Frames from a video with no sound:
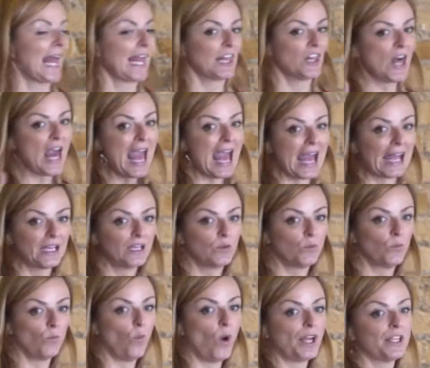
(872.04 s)

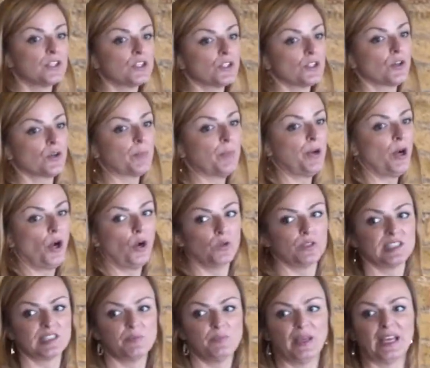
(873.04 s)
Then, once your
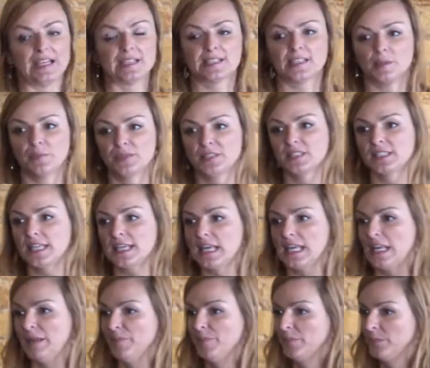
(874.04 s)
post picks up
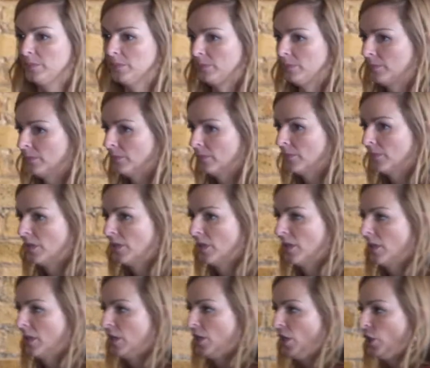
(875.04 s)
steam,
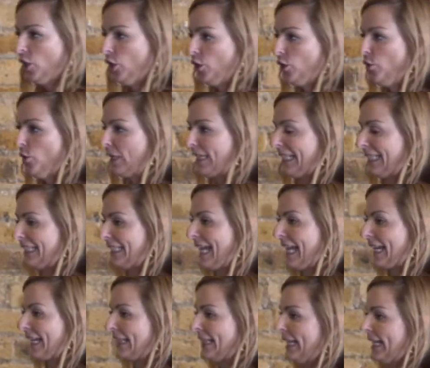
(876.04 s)
you can
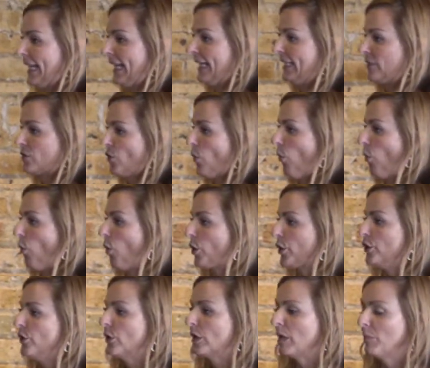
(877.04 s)
lengthen it,
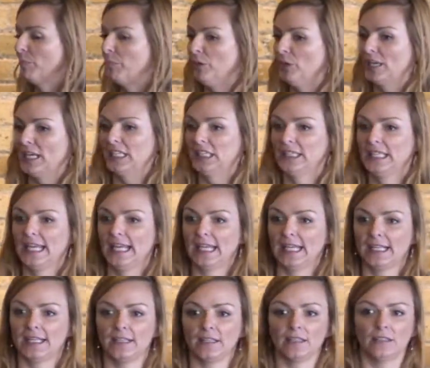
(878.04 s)
or you can put a
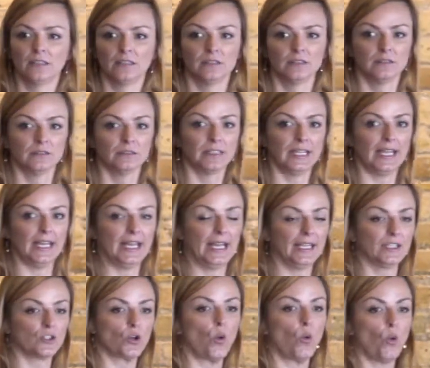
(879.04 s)
link in
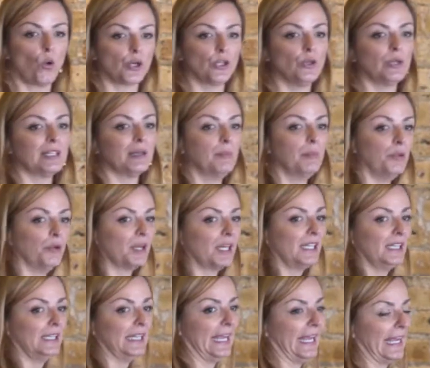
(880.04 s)
it, or you can put
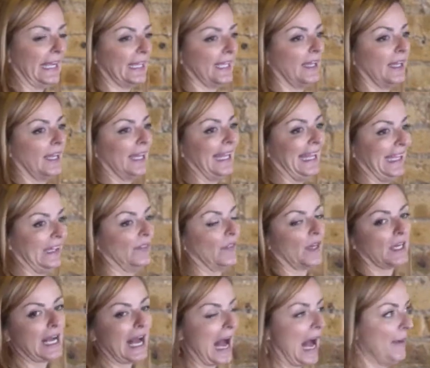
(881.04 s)
a link in
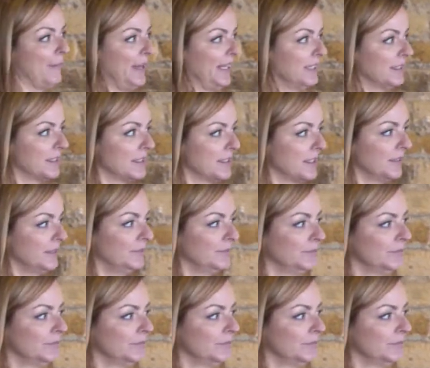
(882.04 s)
the comments.